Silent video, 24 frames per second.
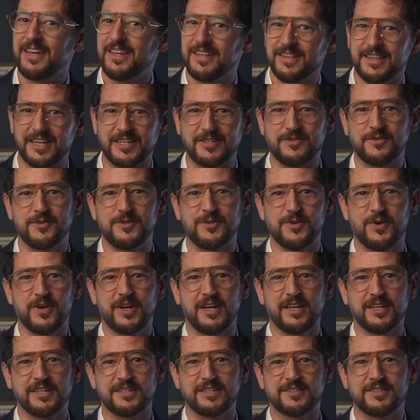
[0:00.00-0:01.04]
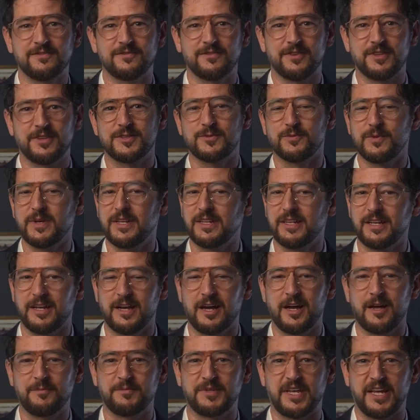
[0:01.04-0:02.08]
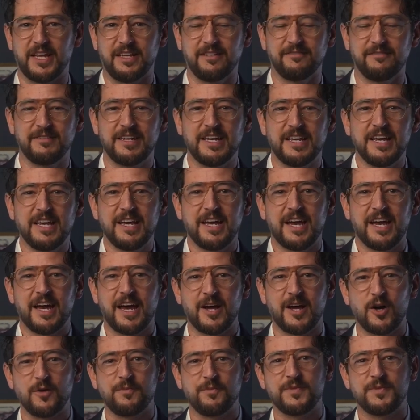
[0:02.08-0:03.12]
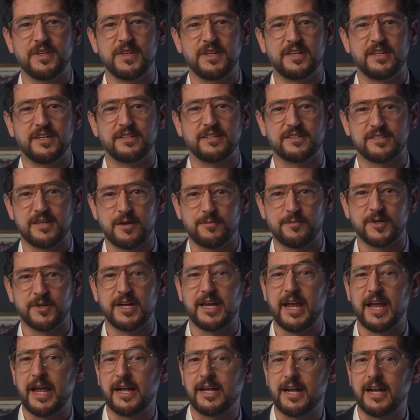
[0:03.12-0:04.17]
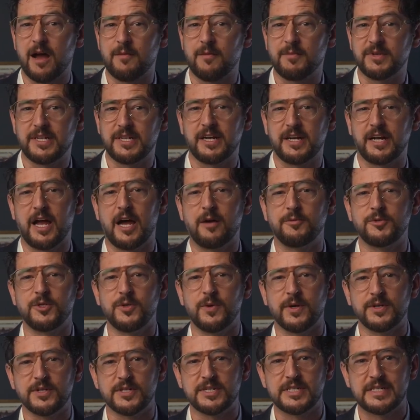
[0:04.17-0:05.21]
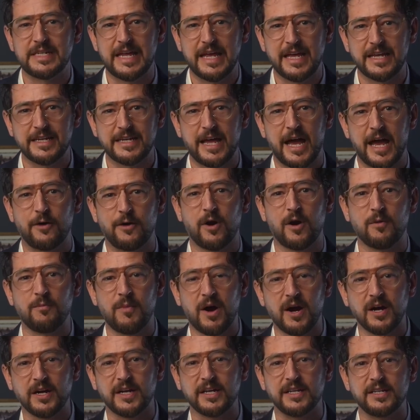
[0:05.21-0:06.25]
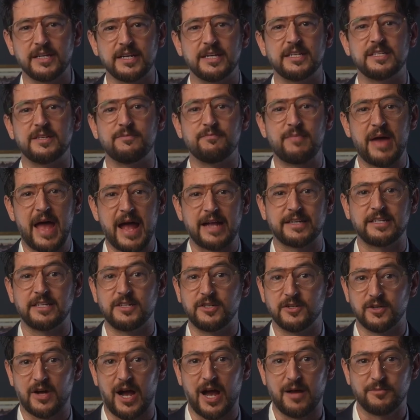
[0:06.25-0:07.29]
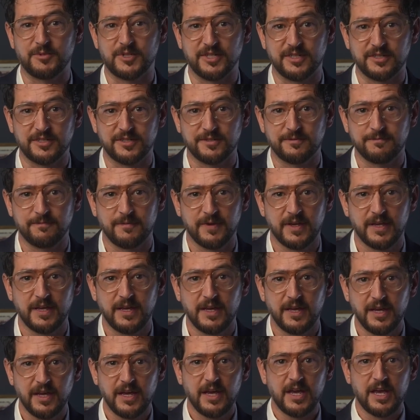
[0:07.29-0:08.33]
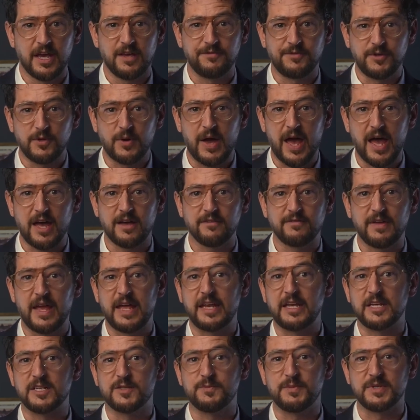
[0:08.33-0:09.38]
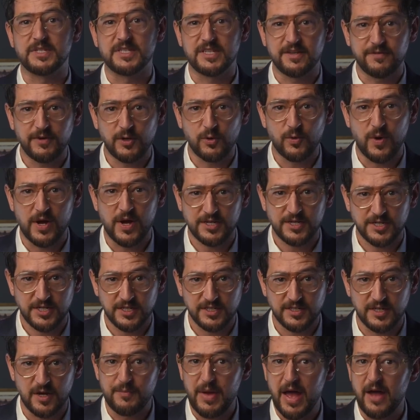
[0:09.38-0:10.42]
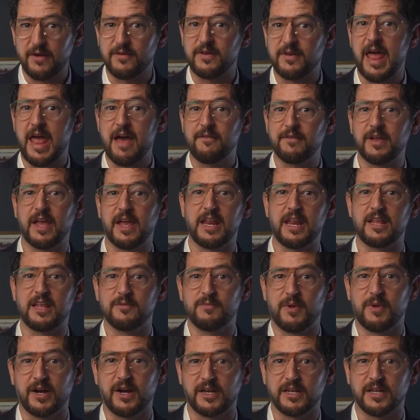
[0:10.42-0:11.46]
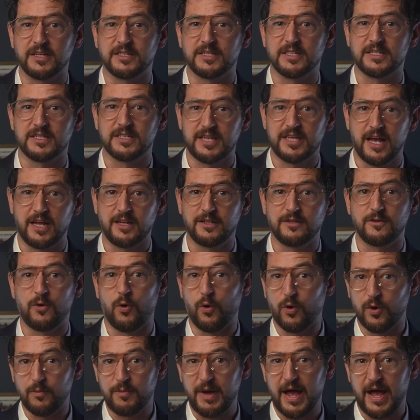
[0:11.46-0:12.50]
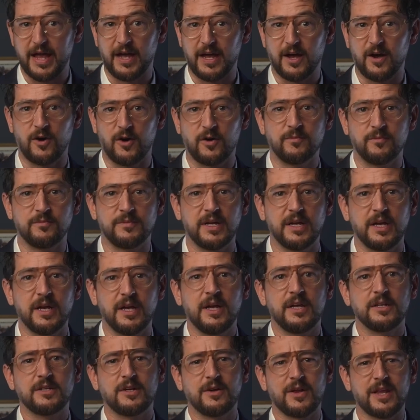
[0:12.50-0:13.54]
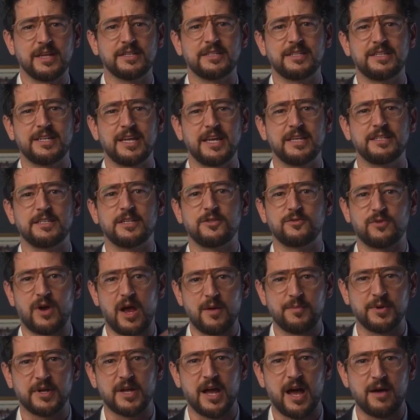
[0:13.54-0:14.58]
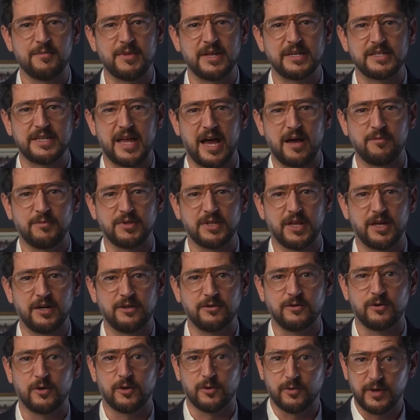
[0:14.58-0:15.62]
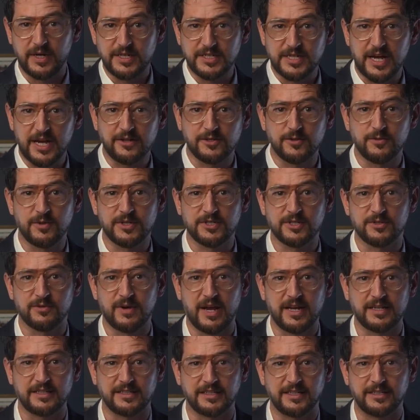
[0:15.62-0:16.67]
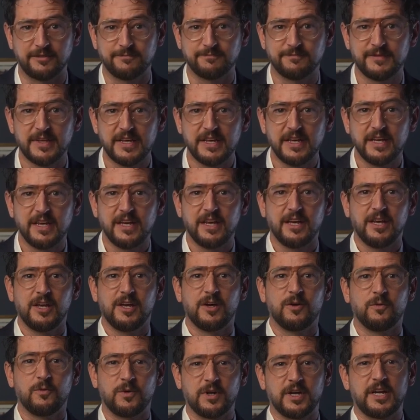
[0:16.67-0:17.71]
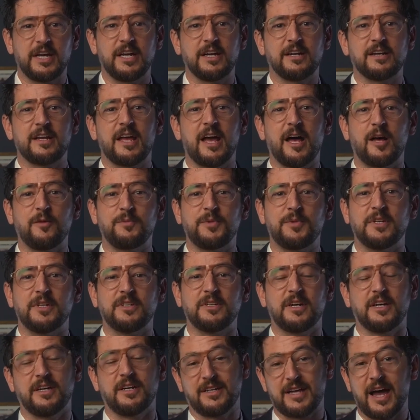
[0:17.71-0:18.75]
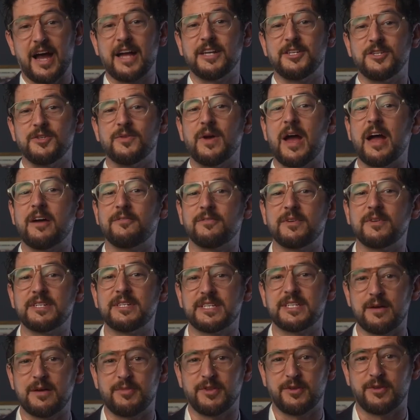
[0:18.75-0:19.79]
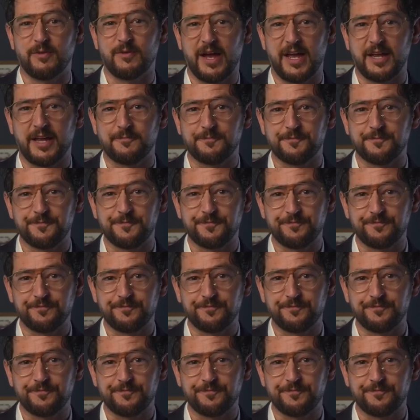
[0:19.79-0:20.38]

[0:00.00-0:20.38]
Thanks for joining us for this weekly update. I hope the summary and commentary helped you understand how our market is impacting your options. If you have any specific questions about navigating the market to sell or buy a home, don't hesitate to drop a comment down below or reach out to us directly. We're here to help you guide you every step of the way.